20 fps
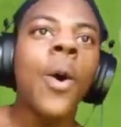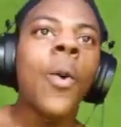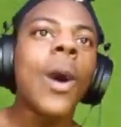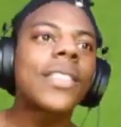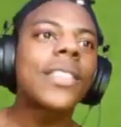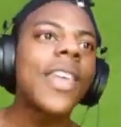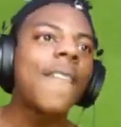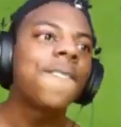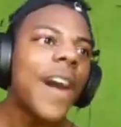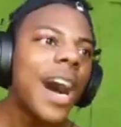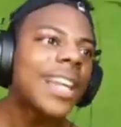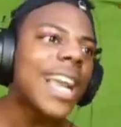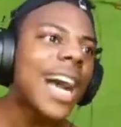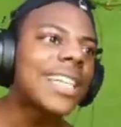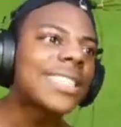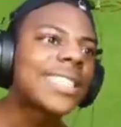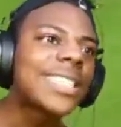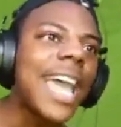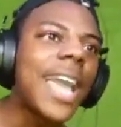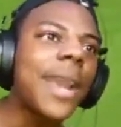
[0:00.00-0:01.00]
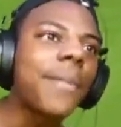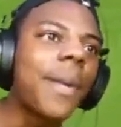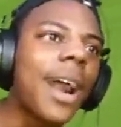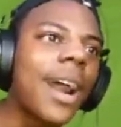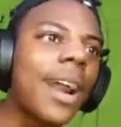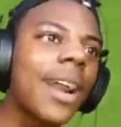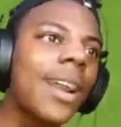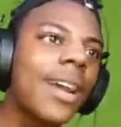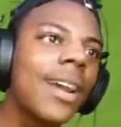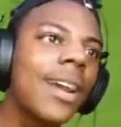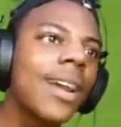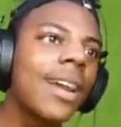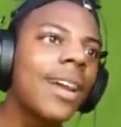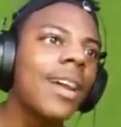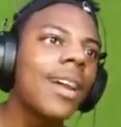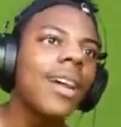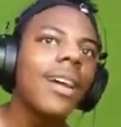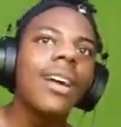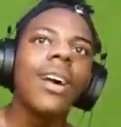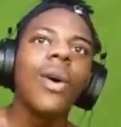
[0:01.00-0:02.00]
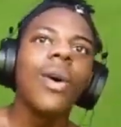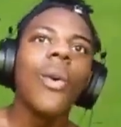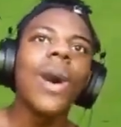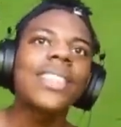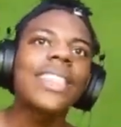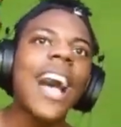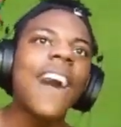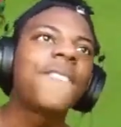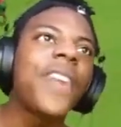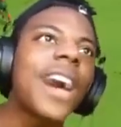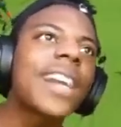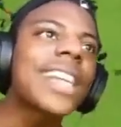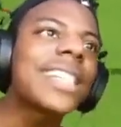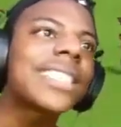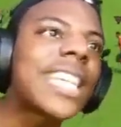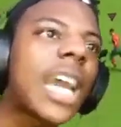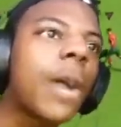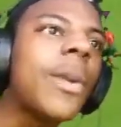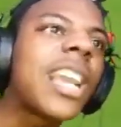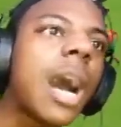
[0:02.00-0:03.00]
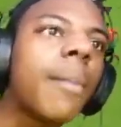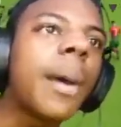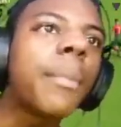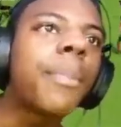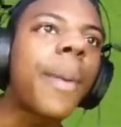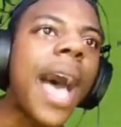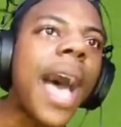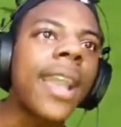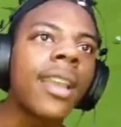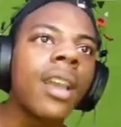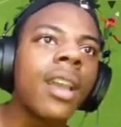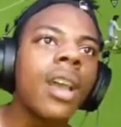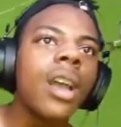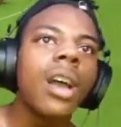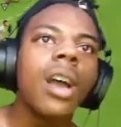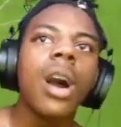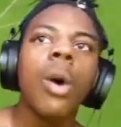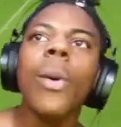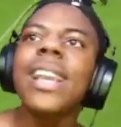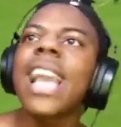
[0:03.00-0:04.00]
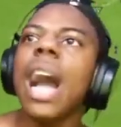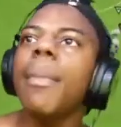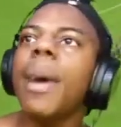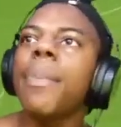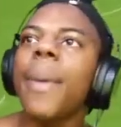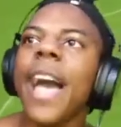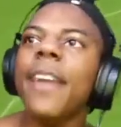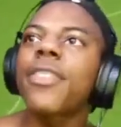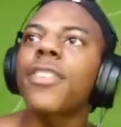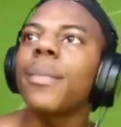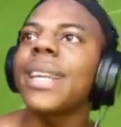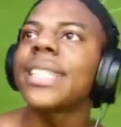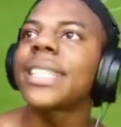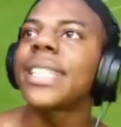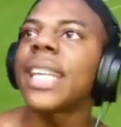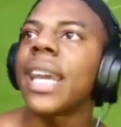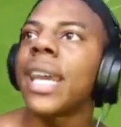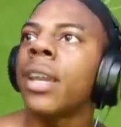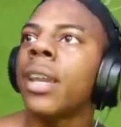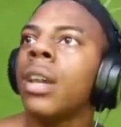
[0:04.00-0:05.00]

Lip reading: What the fuck I say, bro? What the fuck I said? We coming back from this shit.